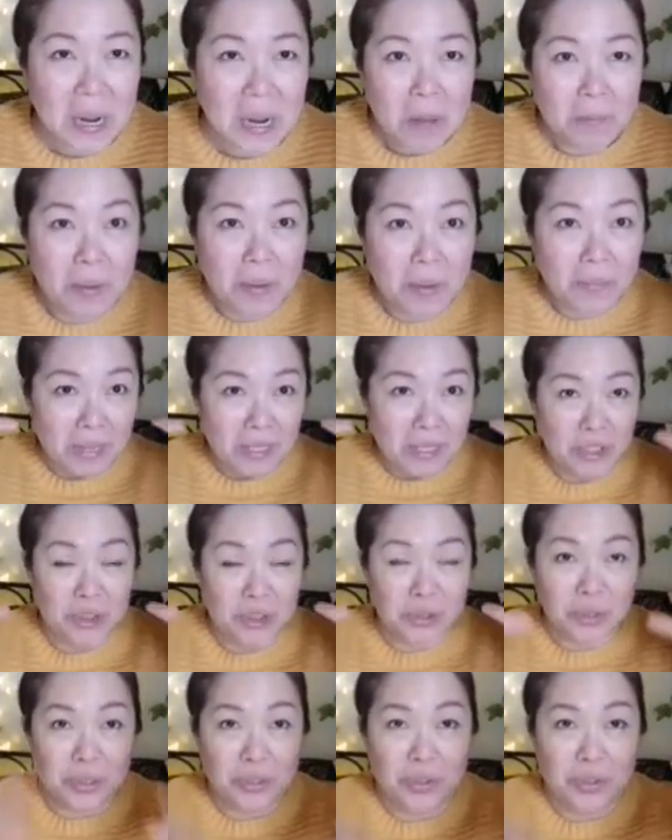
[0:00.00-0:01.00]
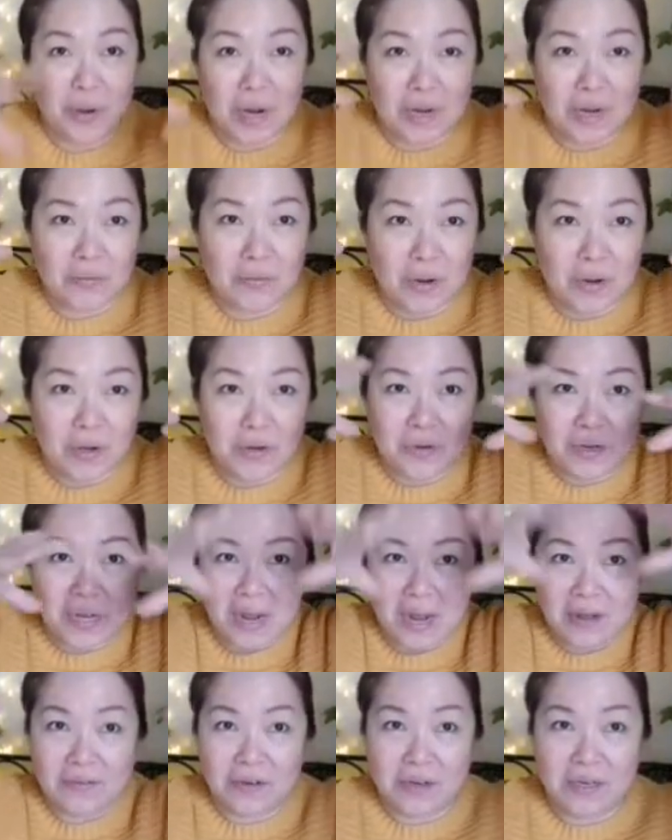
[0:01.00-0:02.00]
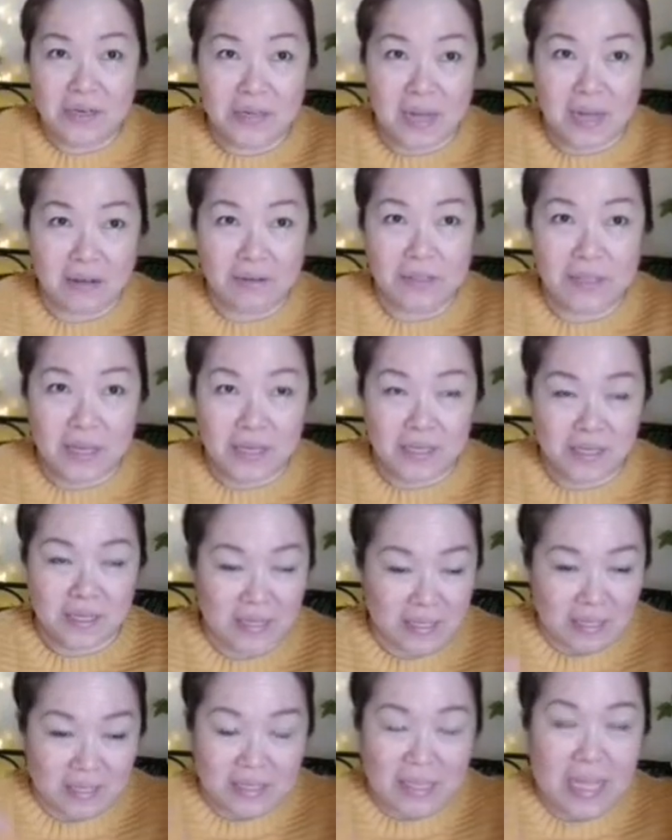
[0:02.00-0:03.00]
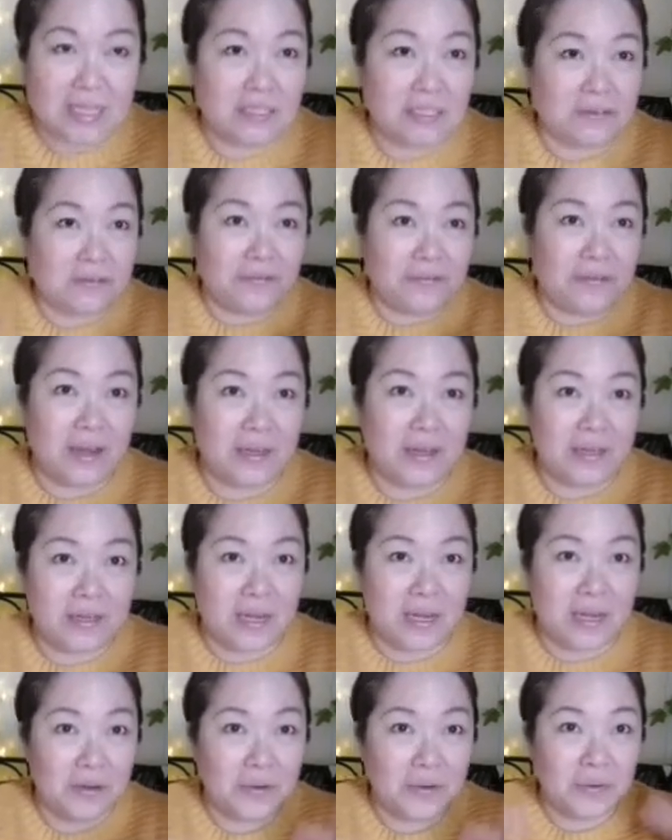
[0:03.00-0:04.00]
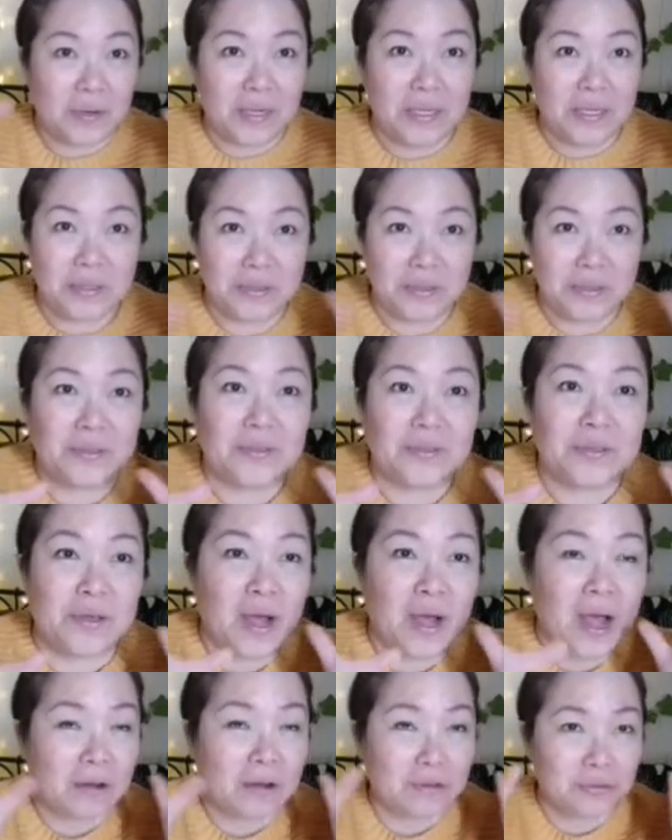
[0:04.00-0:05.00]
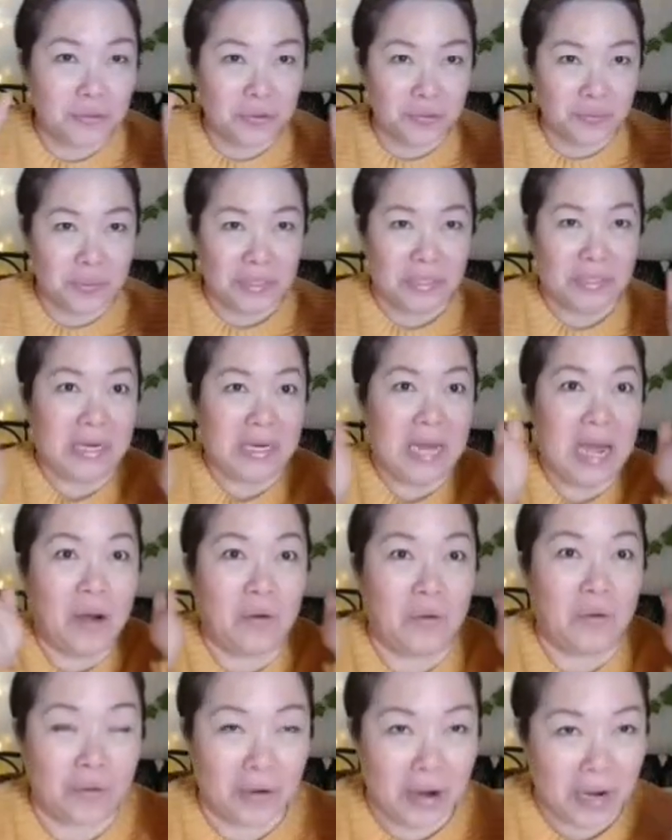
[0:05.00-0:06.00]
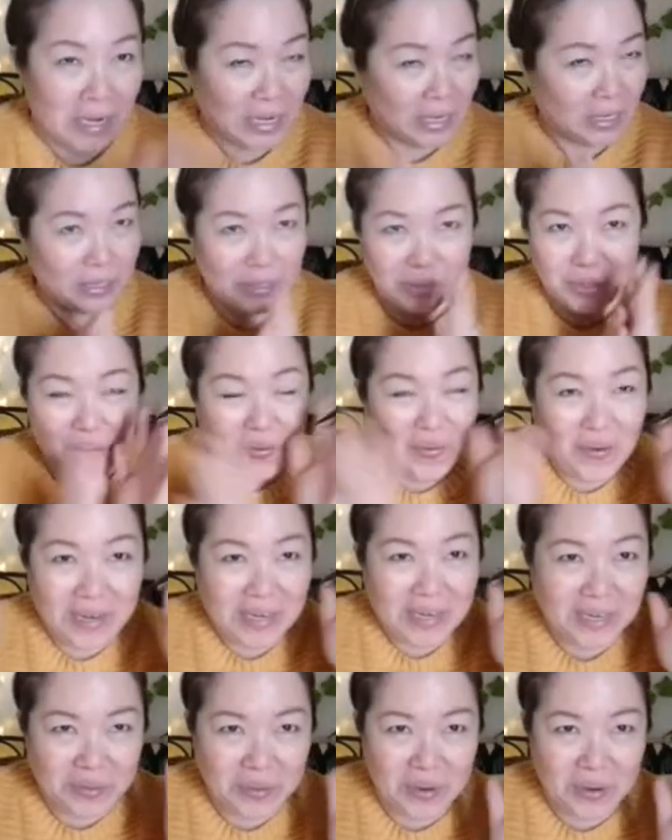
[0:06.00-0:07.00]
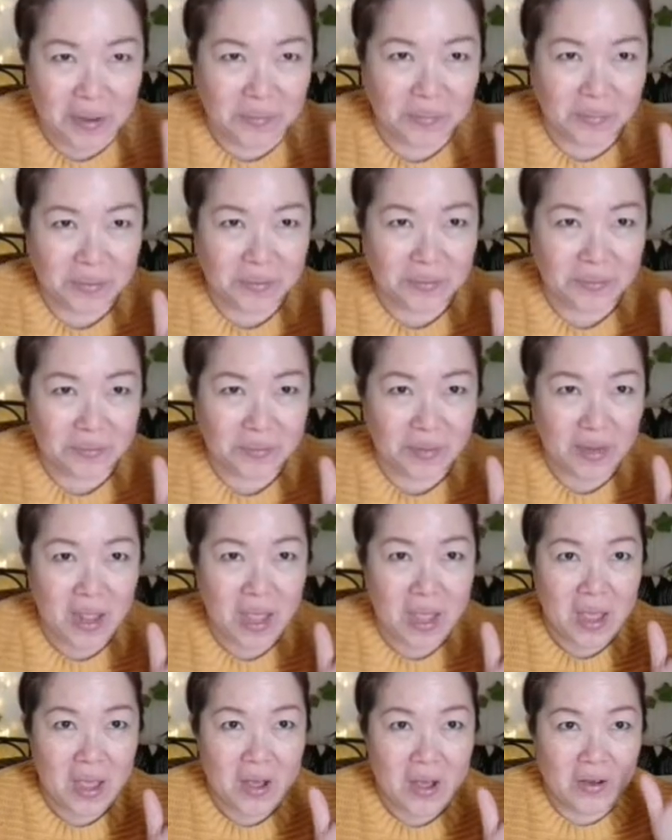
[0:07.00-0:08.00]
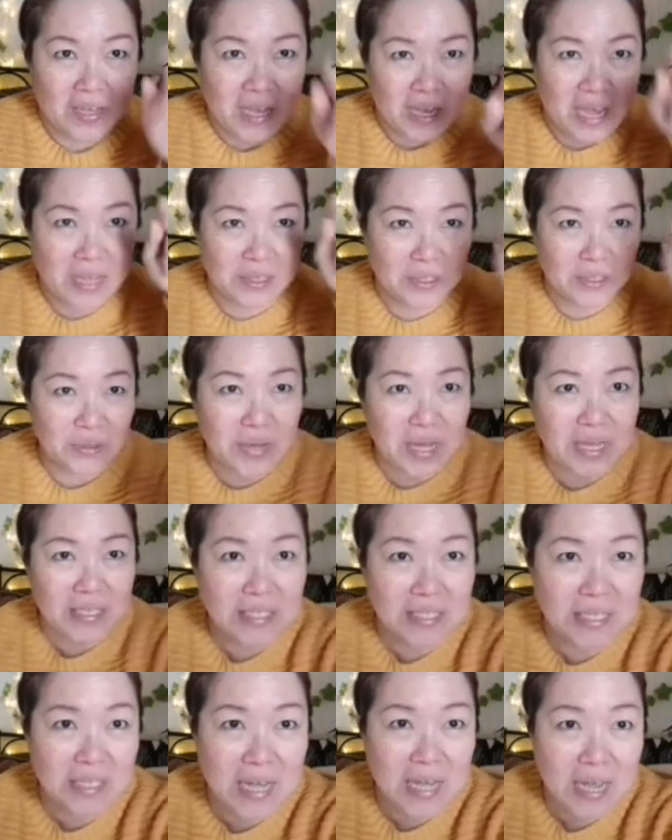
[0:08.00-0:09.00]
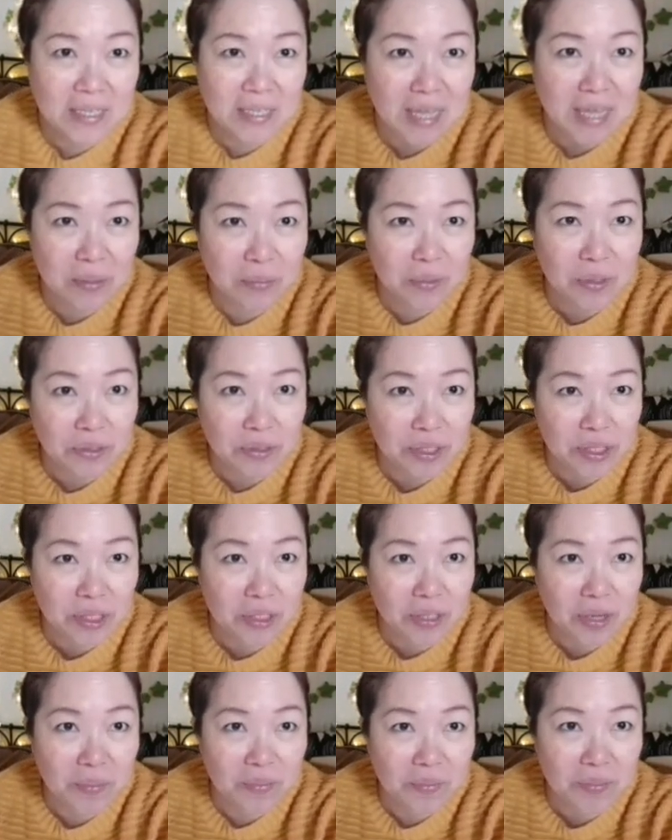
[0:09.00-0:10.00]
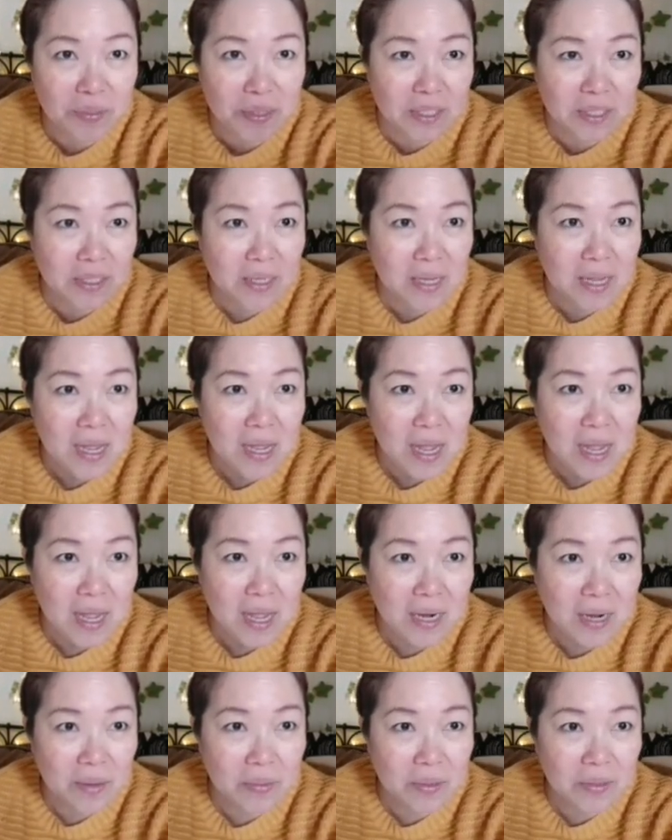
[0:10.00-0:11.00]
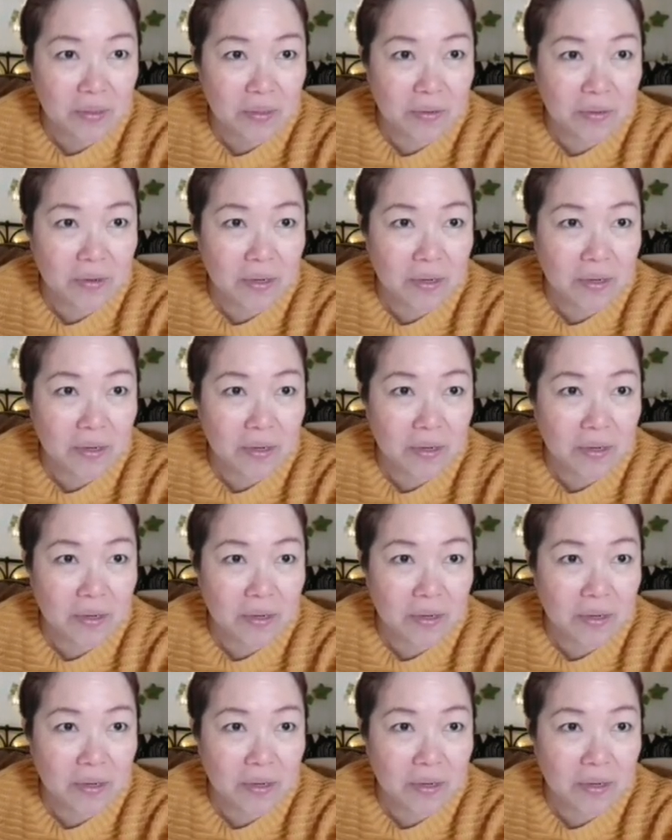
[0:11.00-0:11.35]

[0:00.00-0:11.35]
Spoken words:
But make sure, all right, when you cover it outside, it didn't touch the fire. Otherwise, you know, your house will burn down, all right? You don't want that to happen. Okay, as you can see, guys, I'm going to stop this and I'm going to